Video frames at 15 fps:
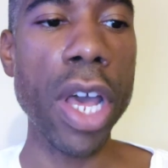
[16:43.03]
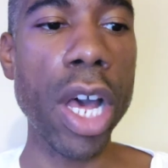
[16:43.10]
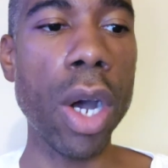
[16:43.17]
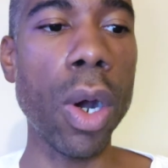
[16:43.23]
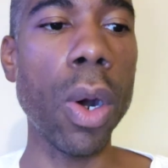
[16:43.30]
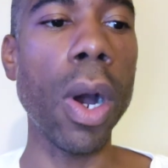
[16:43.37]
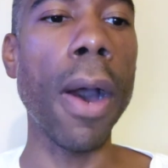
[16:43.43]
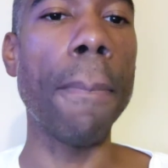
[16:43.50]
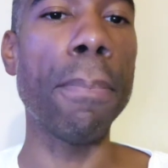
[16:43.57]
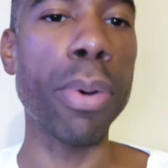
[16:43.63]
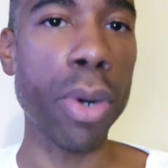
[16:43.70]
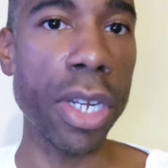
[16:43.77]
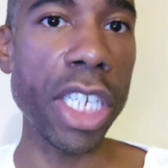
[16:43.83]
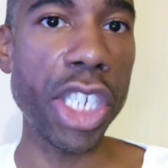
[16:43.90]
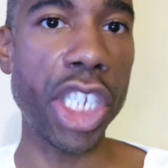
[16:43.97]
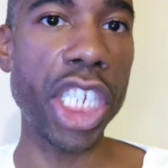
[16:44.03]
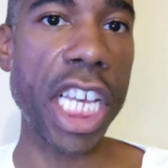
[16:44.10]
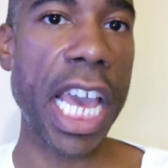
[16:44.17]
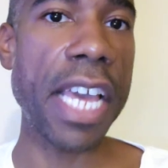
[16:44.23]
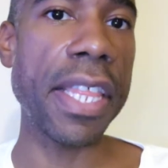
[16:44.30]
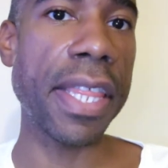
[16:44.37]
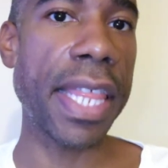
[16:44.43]
will
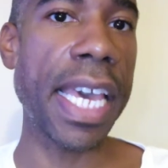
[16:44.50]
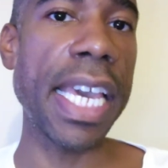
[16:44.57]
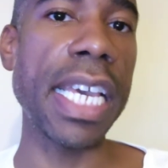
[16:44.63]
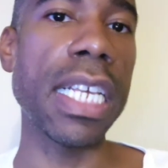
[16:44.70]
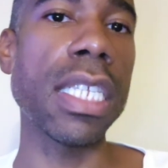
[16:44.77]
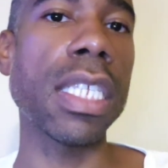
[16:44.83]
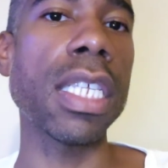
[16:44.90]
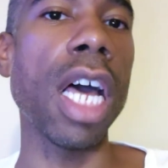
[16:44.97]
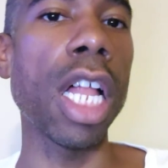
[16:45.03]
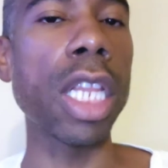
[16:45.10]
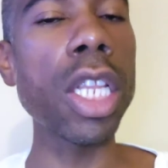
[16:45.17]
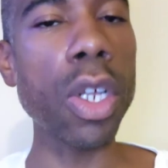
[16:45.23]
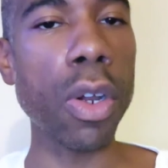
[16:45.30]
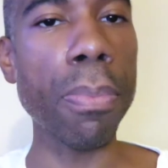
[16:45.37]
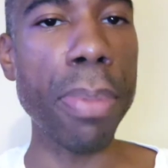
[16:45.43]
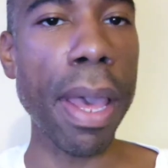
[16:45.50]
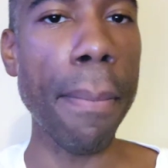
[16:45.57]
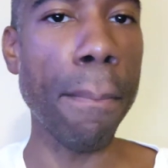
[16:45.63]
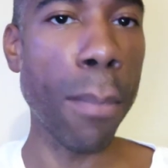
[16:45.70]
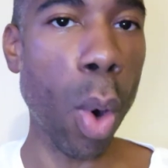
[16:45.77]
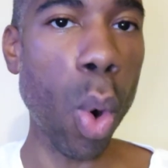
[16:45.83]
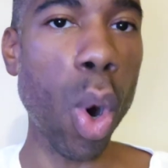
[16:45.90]
appreciate things a little
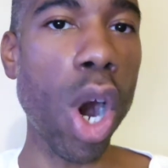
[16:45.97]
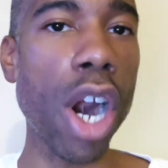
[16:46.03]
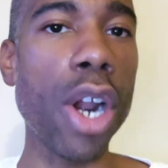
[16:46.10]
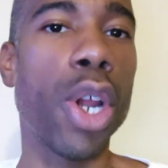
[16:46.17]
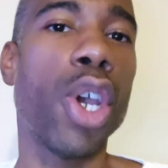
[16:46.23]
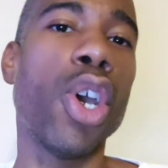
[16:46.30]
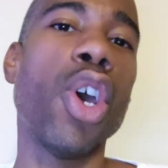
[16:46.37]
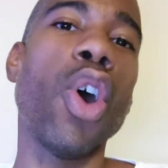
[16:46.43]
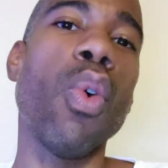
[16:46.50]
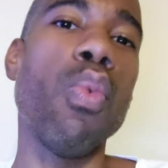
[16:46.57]
bit more